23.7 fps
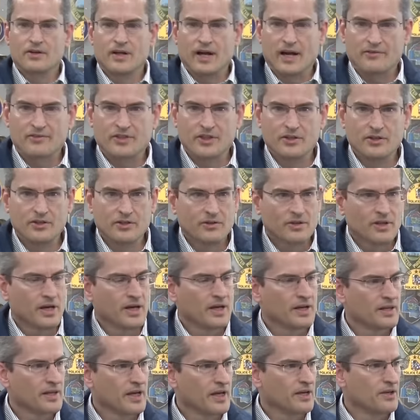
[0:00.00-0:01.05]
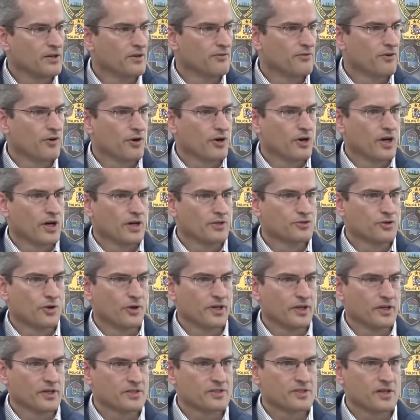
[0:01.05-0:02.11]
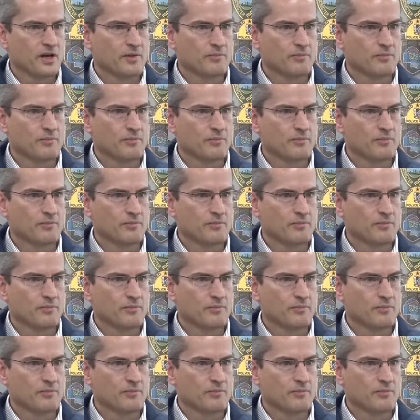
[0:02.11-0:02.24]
Good afternoon. Thank you for uh, joining us.